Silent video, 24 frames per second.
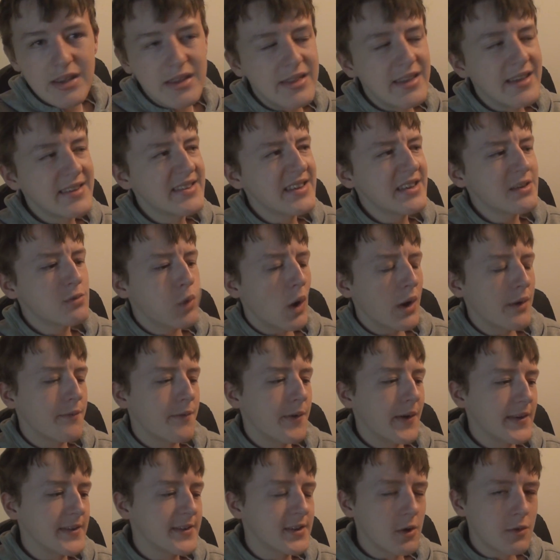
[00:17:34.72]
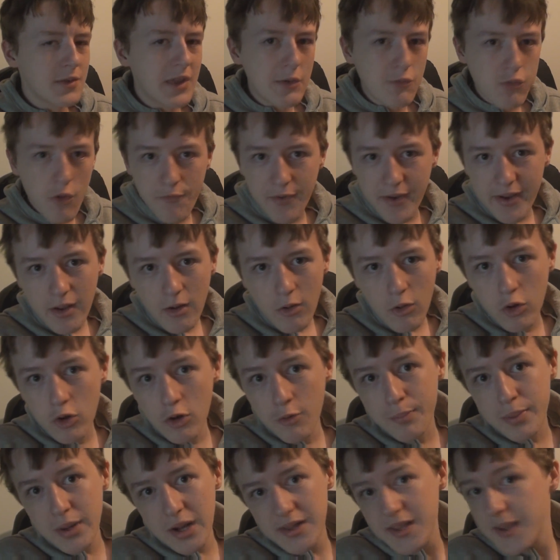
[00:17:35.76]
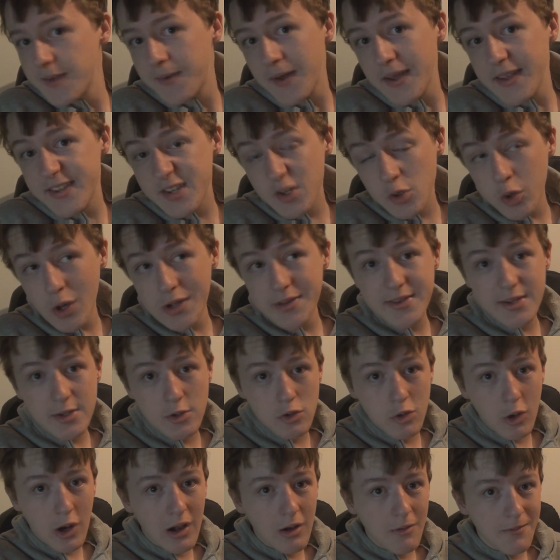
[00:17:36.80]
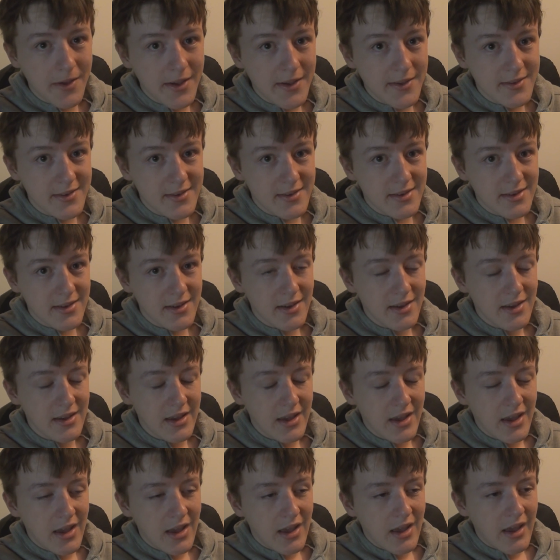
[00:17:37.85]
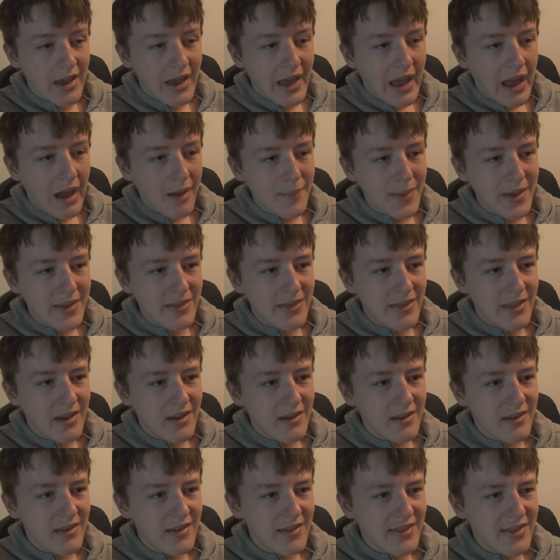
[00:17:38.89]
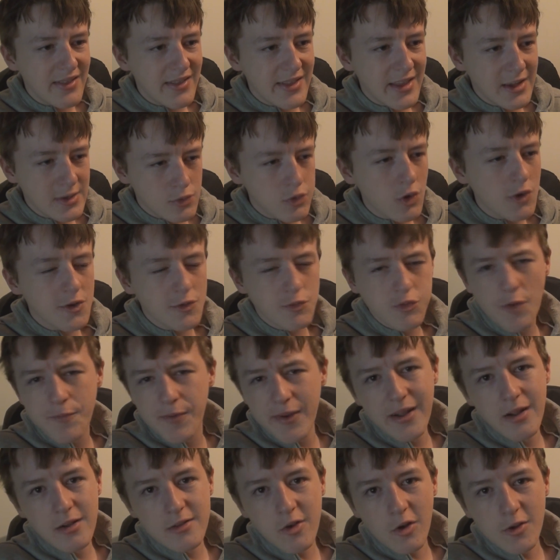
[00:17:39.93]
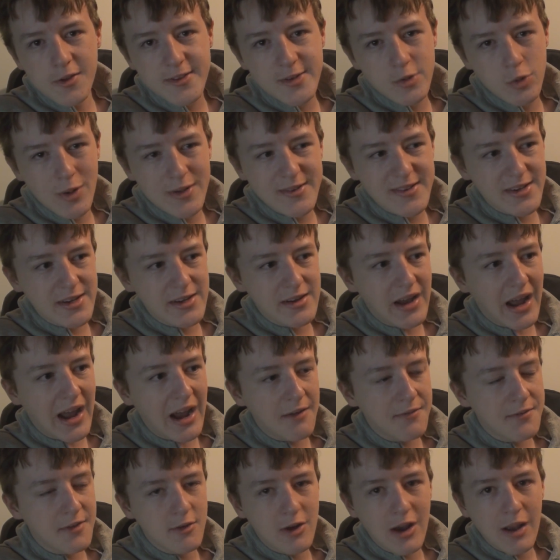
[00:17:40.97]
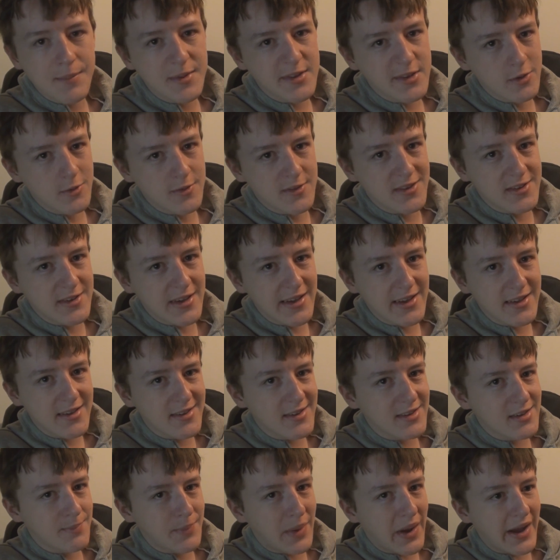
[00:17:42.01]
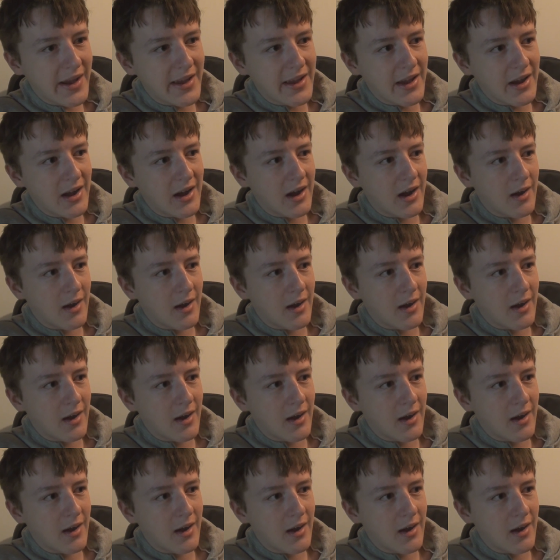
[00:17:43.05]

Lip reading: This is one thing, so they reveal who Bloodyface 2012 is. I mean, this was revealed on Twitter after episode 6 by,